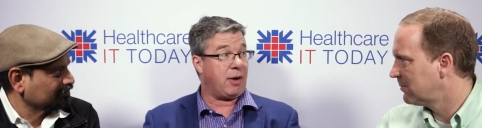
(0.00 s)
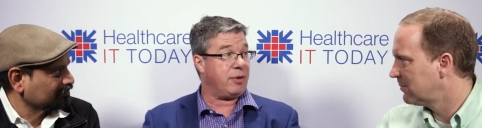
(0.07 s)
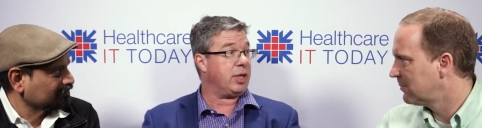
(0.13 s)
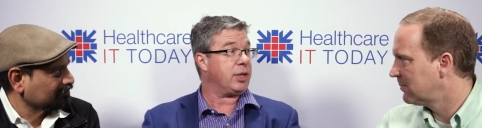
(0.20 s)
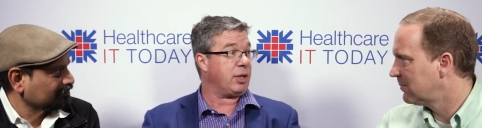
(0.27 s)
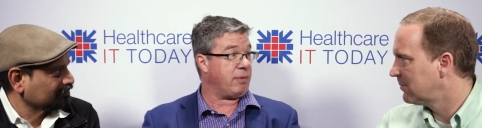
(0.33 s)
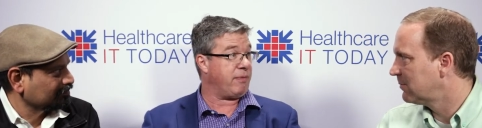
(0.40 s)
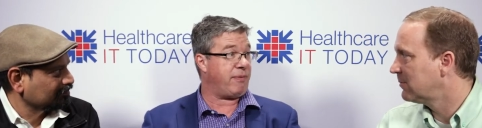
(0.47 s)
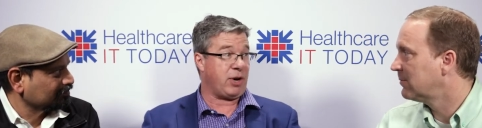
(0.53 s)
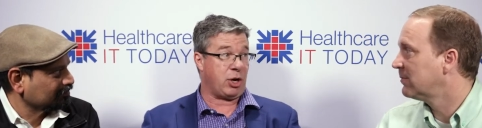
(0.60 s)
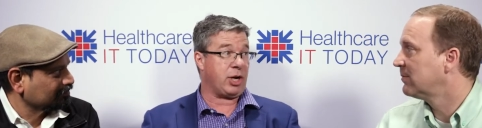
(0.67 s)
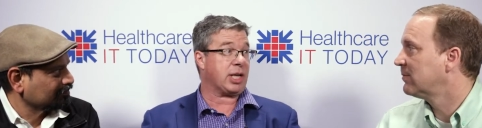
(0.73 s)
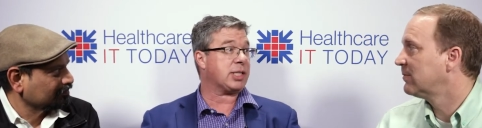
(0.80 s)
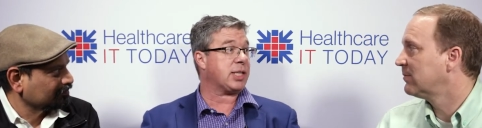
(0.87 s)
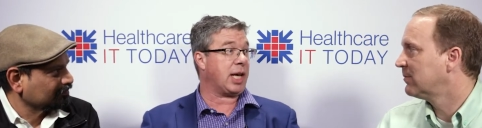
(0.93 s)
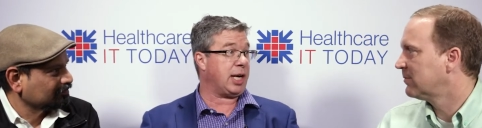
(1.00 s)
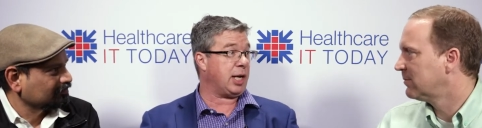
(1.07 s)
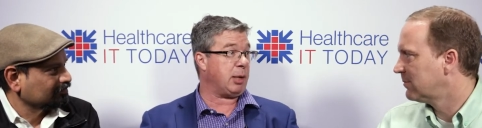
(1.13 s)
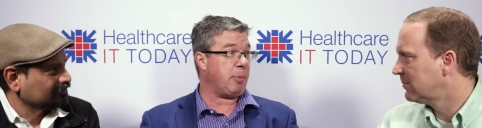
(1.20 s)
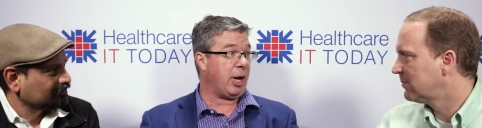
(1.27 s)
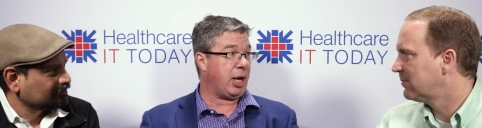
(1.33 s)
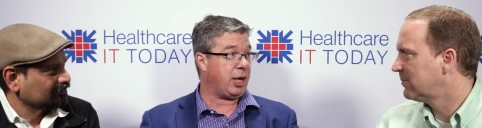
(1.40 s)
Speaker 1: love it. They're very
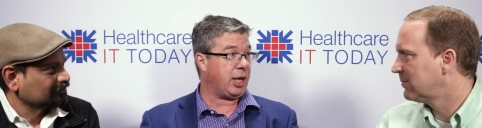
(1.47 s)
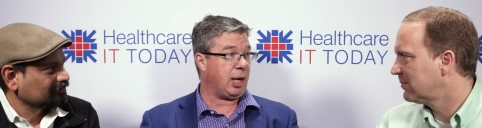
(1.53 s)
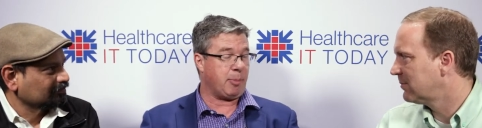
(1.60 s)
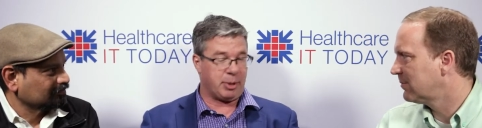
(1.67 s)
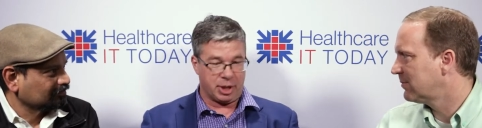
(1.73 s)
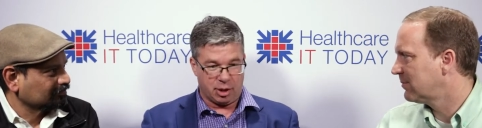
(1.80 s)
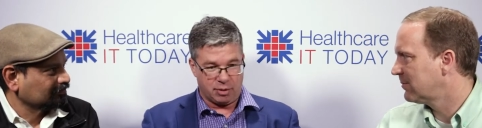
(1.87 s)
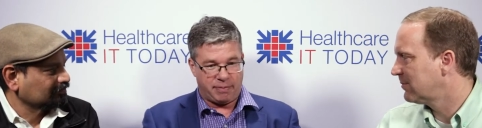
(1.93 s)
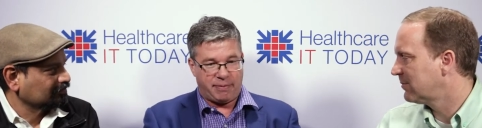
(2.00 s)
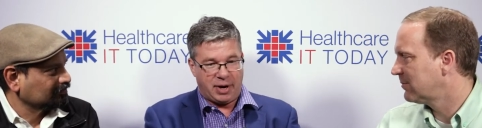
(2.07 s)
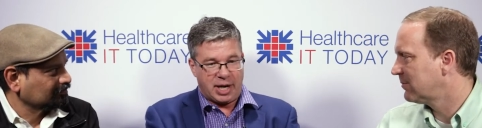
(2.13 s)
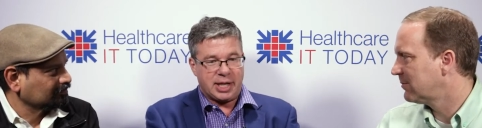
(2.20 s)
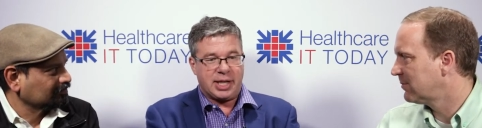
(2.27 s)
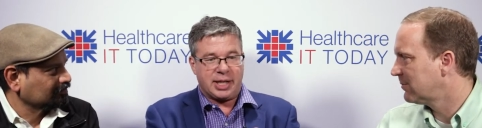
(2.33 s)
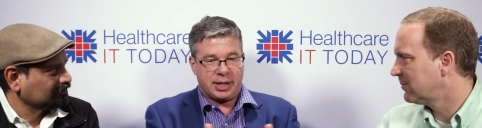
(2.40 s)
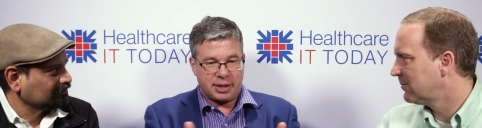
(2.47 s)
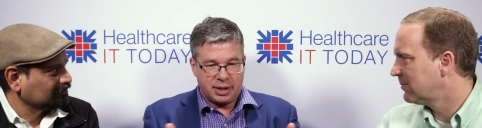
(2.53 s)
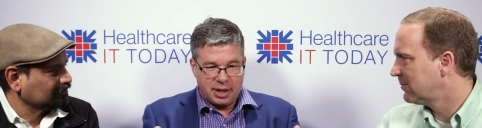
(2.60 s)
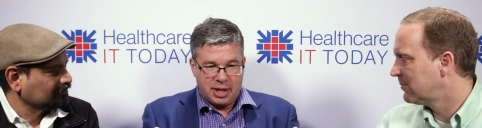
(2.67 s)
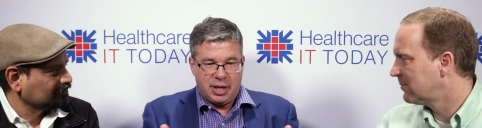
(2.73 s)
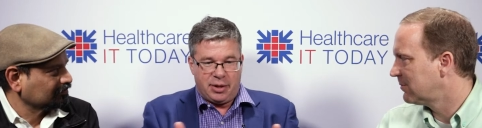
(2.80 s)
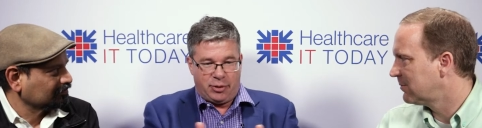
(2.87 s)
excited about it. I mean, they're finding
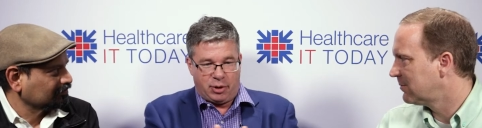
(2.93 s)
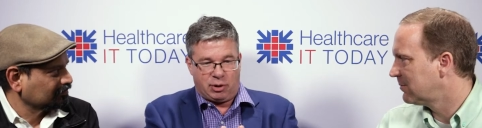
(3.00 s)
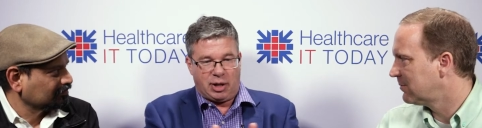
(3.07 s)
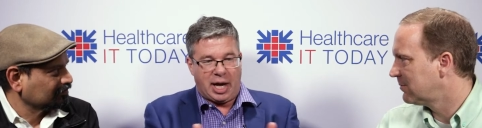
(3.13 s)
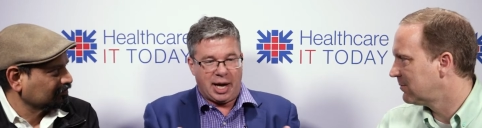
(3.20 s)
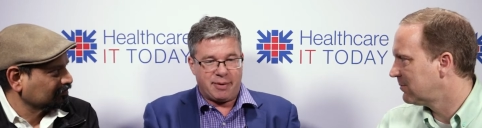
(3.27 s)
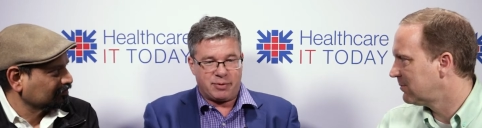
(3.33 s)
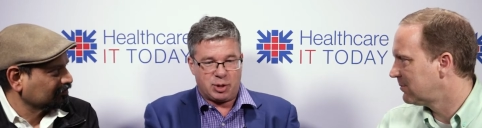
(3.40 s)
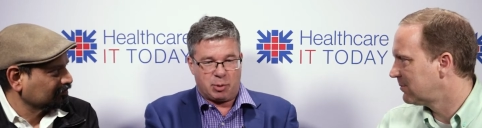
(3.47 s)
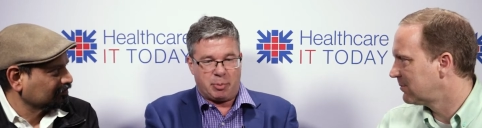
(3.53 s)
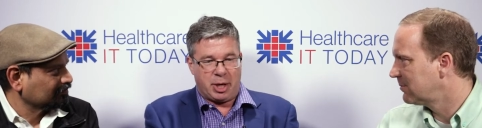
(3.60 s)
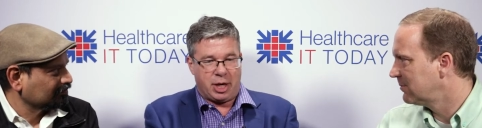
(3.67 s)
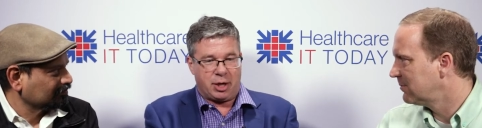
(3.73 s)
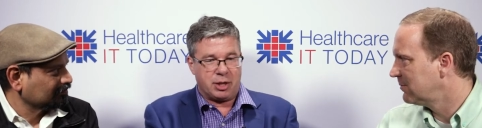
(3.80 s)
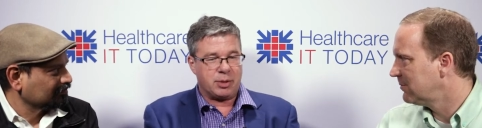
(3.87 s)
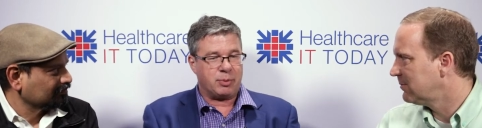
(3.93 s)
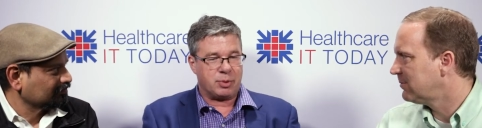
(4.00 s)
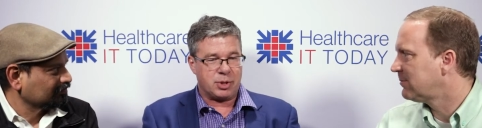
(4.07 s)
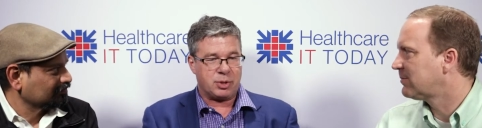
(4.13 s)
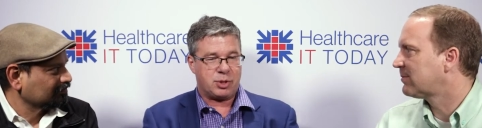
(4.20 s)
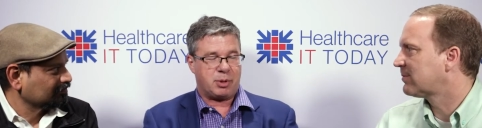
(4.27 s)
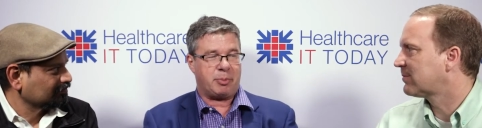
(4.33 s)
their lives are better. It
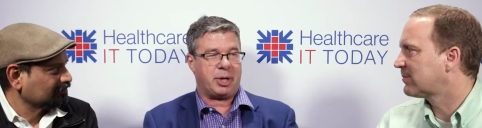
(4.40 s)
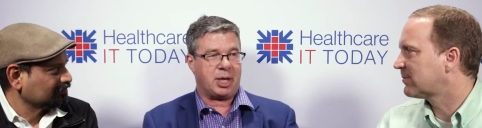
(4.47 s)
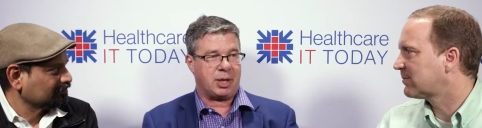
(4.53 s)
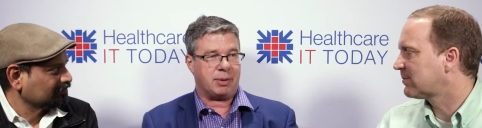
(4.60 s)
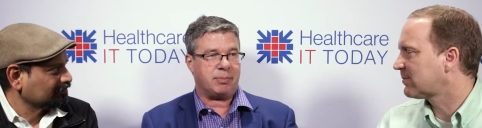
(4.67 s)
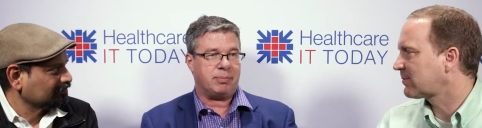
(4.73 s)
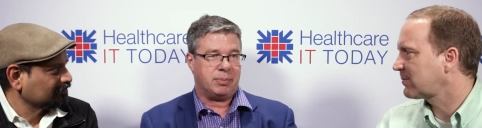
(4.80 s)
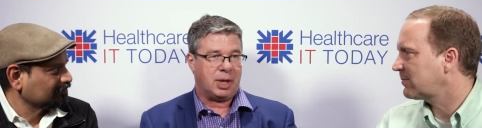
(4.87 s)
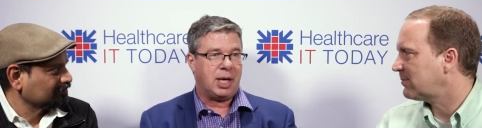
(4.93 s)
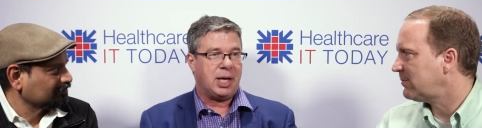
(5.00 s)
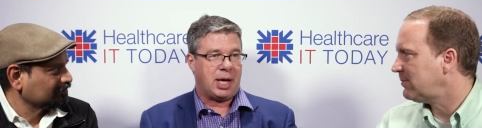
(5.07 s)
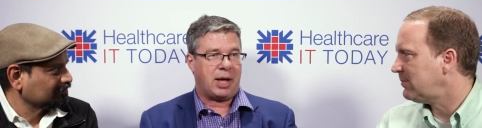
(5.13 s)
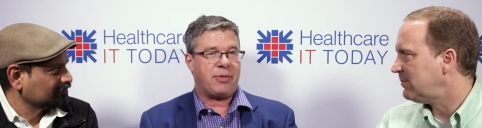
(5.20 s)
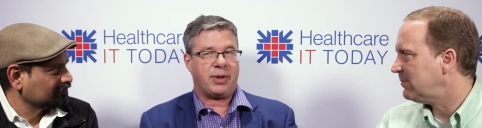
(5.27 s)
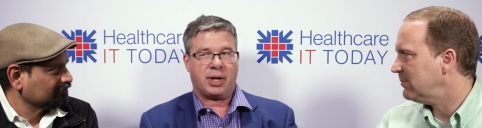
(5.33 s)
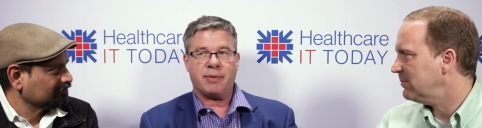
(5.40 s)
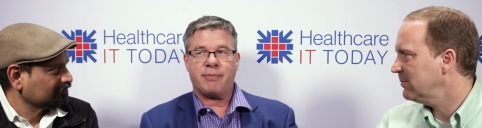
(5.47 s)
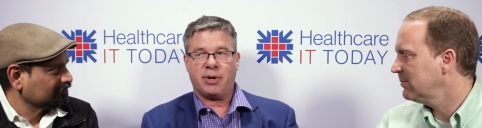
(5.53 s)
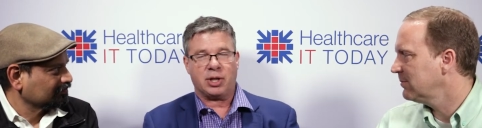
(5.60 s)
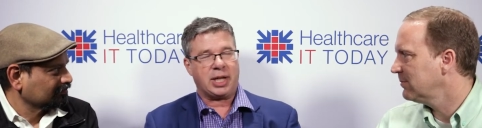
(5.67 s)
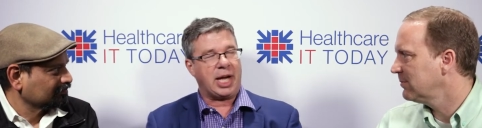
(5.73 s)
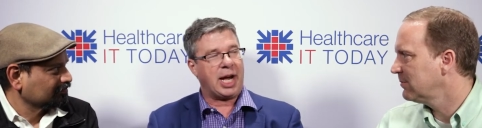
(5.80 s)
used to be a, I think, a
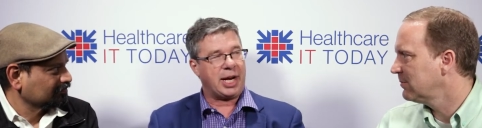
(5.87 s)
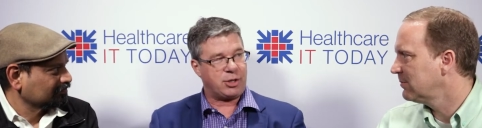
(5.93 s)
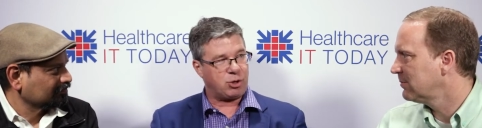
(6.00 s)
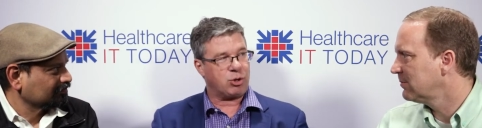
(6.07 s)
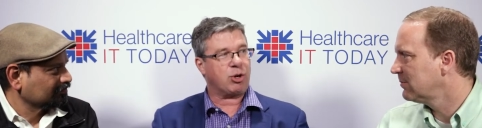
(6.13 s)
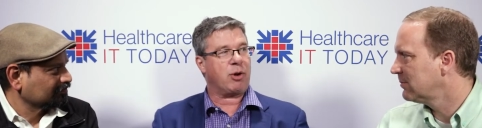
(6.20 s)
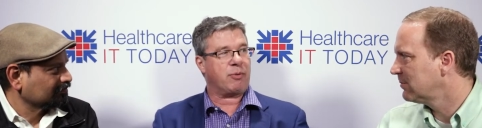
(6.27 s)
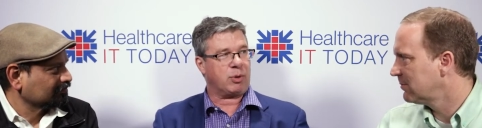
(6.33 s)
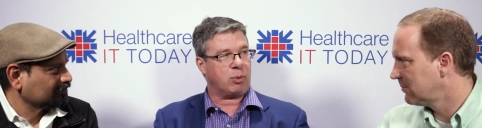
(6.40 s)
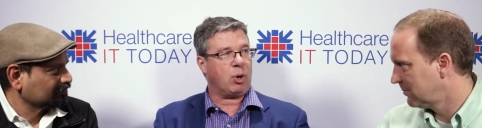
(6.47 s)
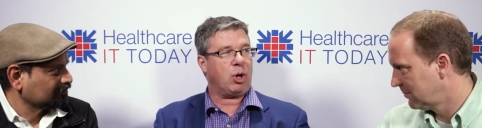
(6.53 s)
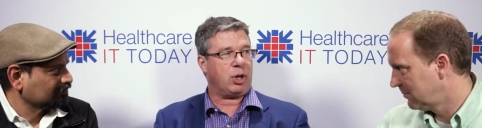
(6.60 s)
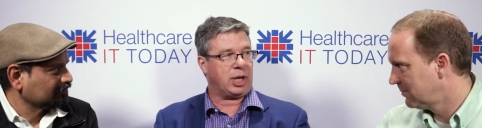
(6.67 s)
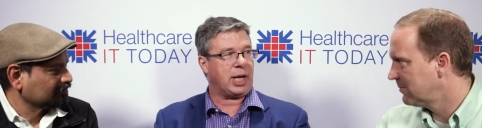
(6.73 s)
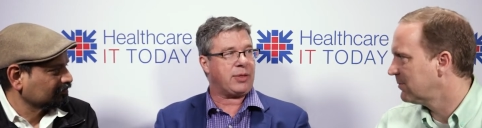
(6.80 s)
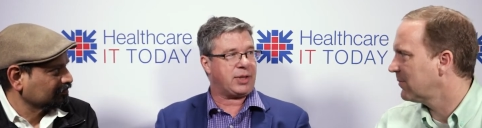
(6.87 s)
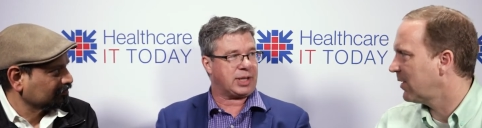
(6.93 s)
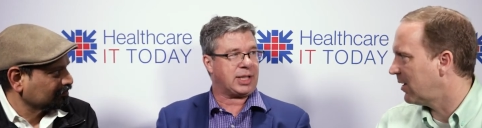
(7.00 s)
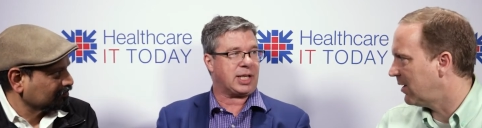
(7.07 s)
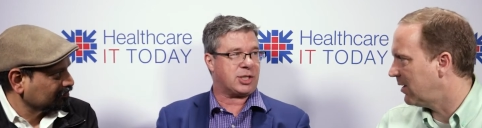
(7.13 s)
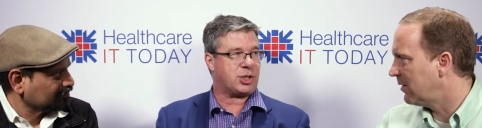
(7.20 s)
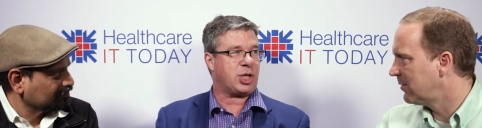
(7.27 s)
fairly high turnover role, and I think
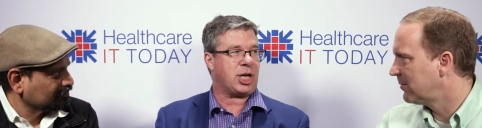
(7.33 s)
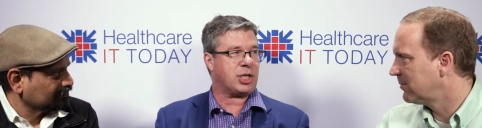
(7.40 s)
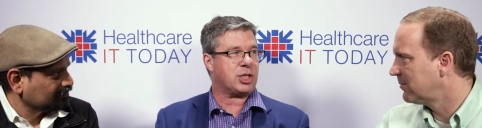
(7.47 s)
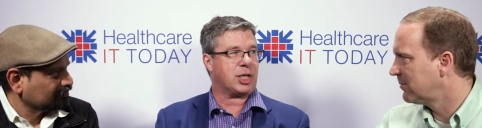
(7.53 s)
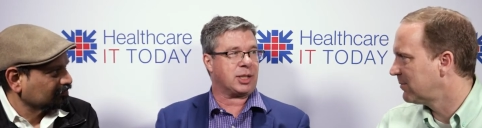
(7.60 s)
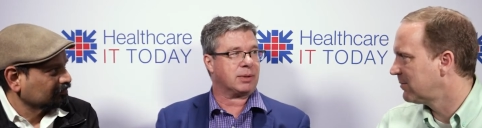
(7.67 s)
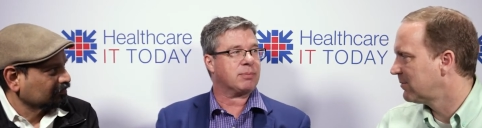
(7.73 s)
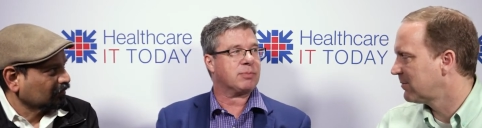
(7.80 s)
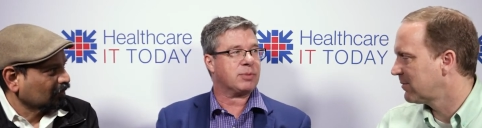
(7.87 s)
uh -huh. that's uh-huh. changing.